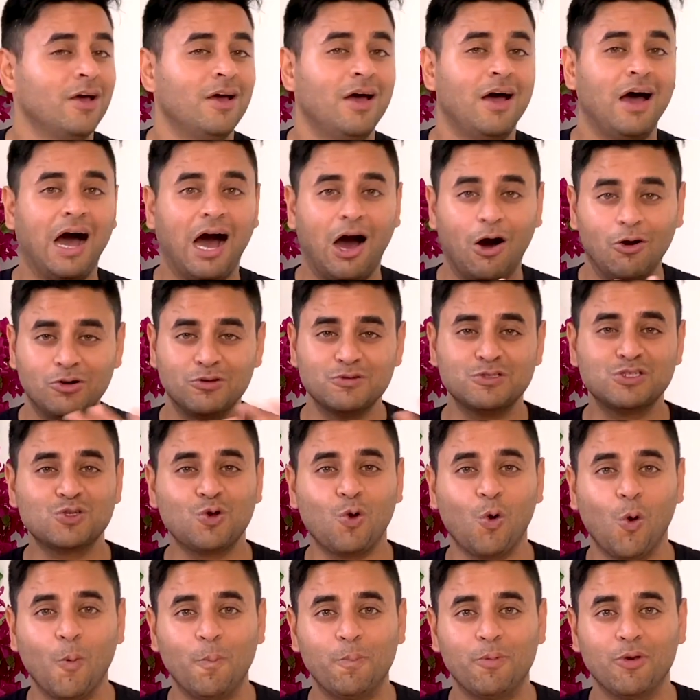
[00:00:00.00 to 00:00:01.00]
how to
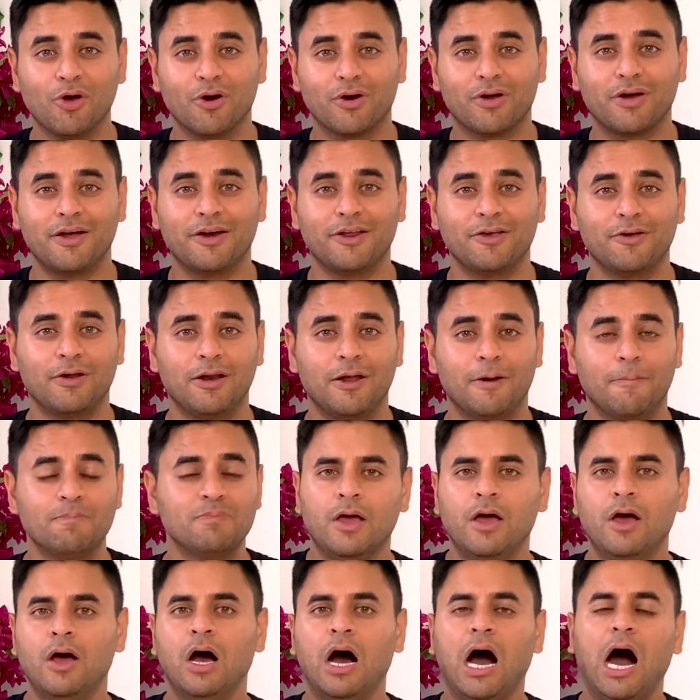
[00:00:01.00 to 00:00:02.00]
scope your curriculum,
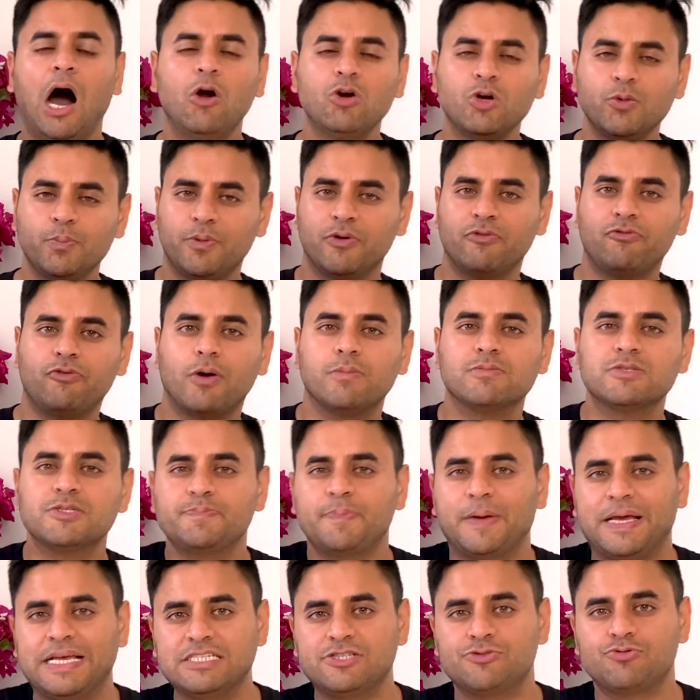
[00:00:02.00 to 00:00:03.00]
how to perform
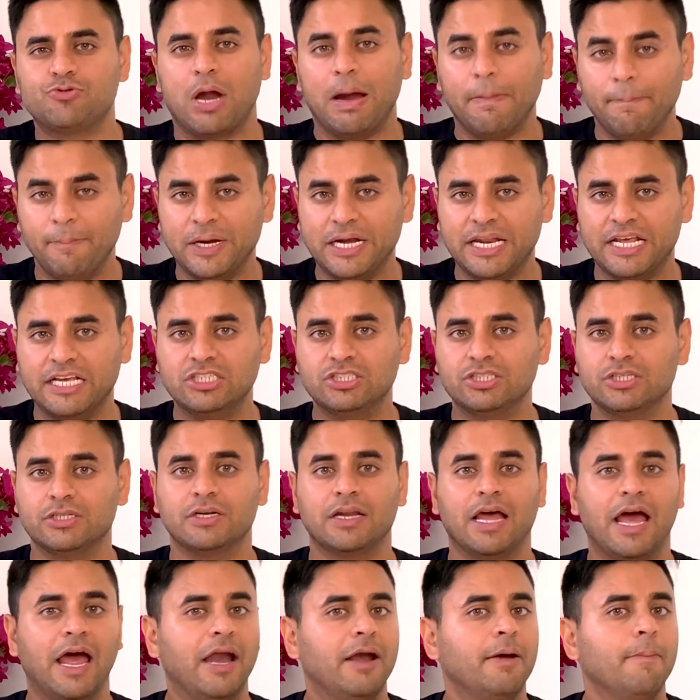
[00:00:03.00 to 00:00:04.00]
spaced repetition
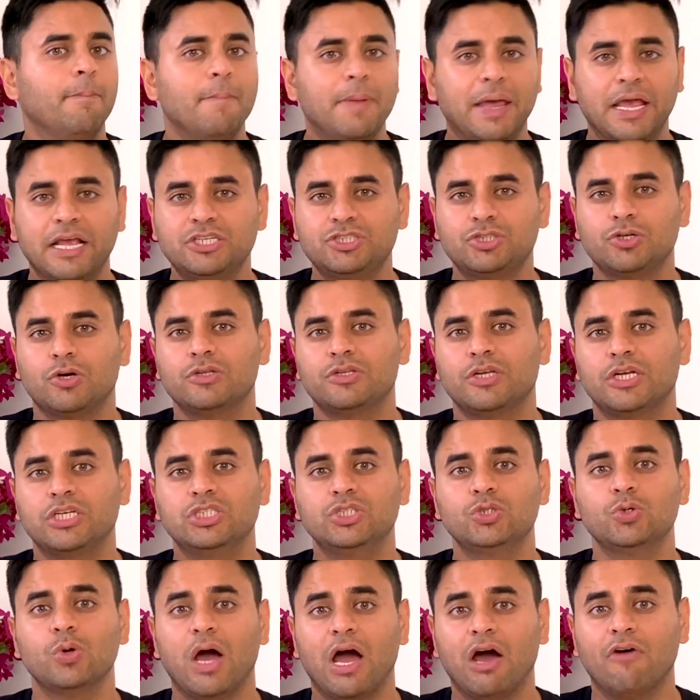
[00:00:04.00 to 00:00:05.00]
and make sure that you
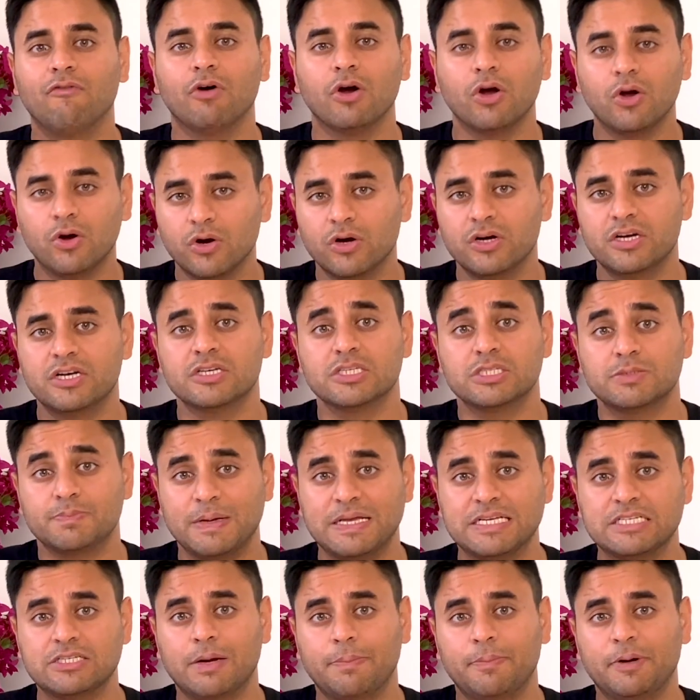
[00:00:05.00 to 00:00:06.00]
have a good spaced
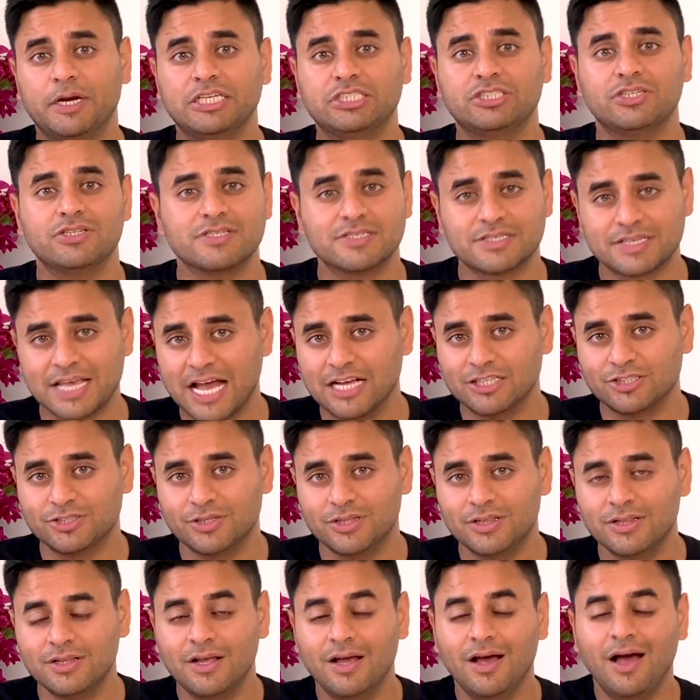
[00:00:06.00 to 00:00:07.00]
repetition schedule,
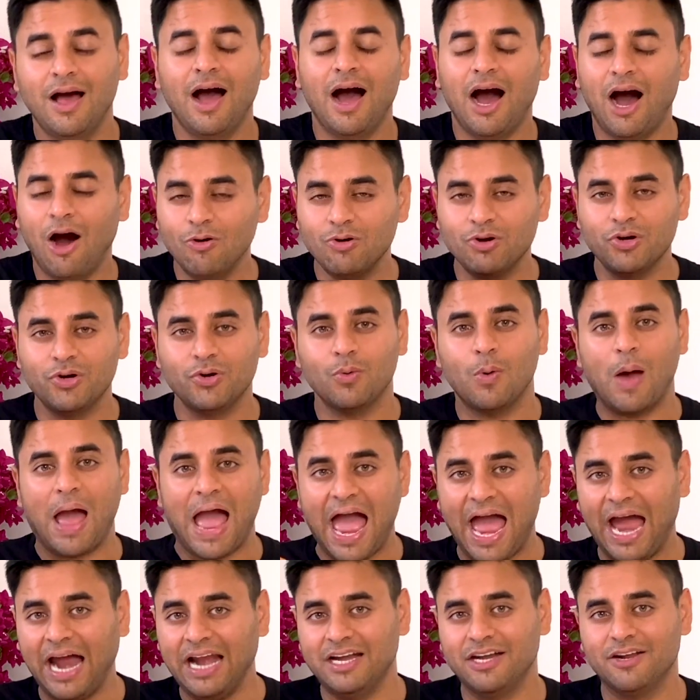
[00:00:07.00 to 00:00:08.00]
how to do
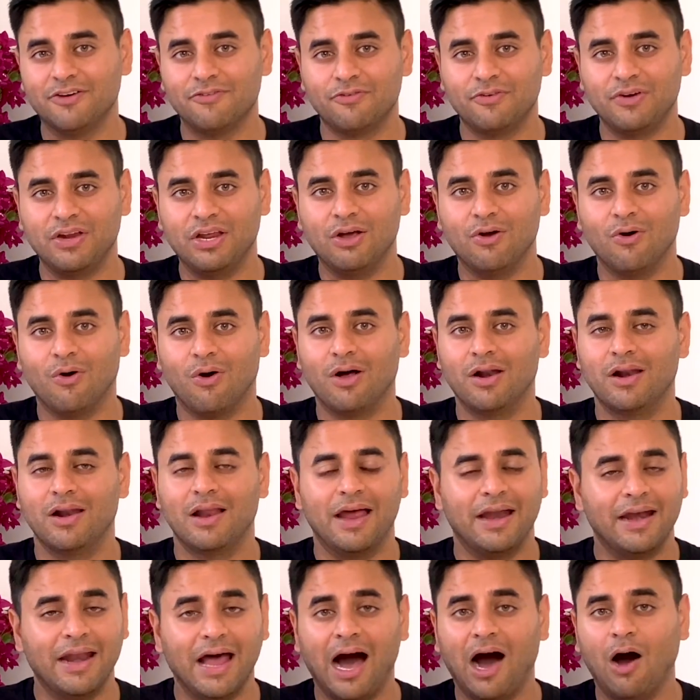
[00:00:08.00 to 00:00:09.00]
active recall,
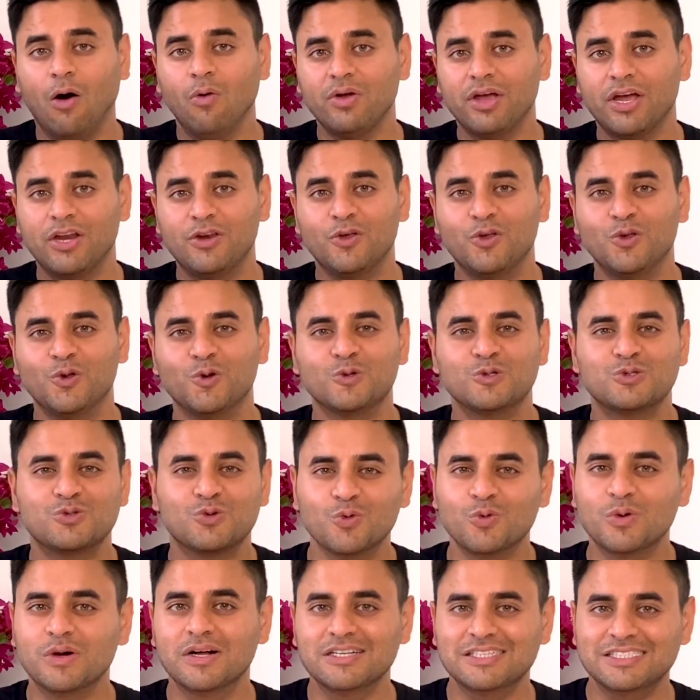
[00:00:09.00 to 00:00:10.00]
and how can you use
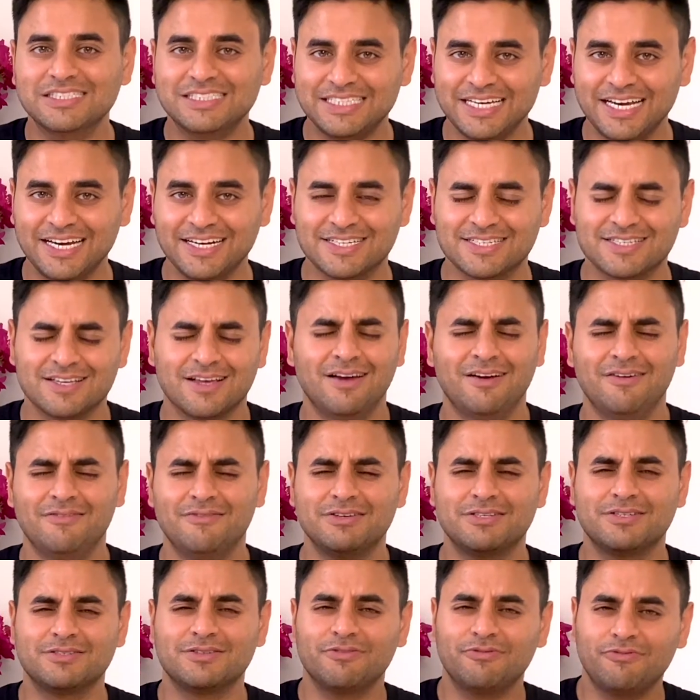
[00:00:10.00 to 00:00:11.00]
Google Sheets, which
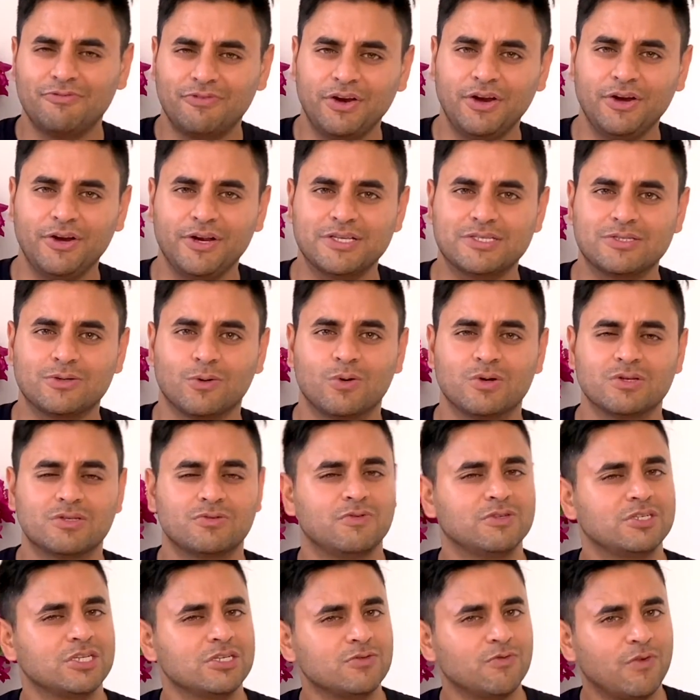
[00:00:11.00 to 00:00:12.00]
is a free resource, which
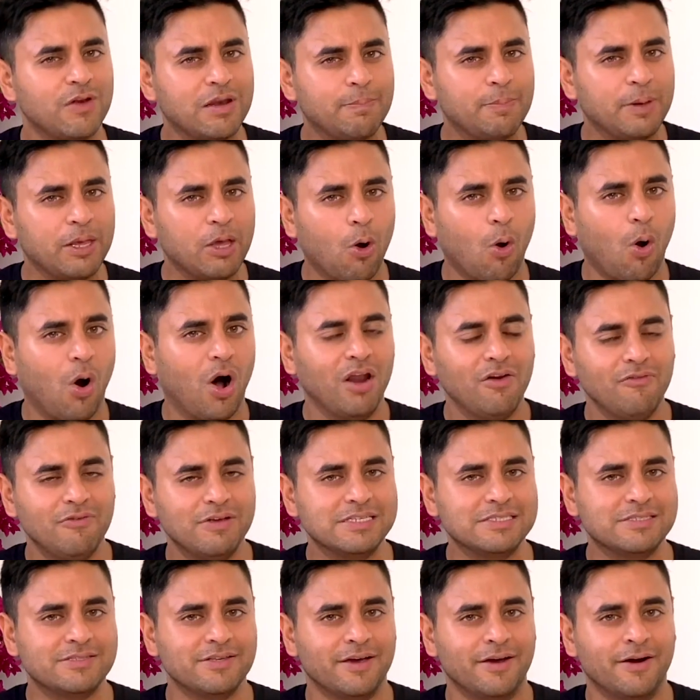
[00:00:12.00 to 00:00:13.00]
is, will be always
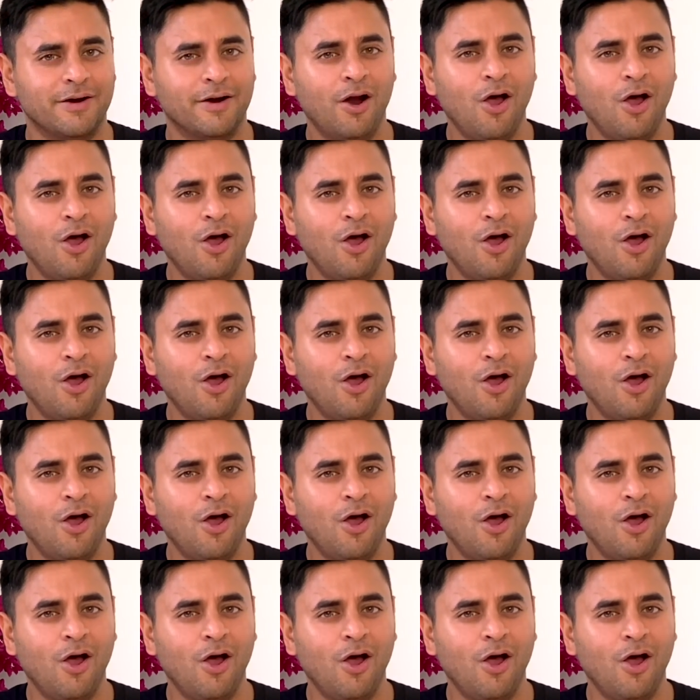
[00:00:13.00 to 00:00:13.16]
there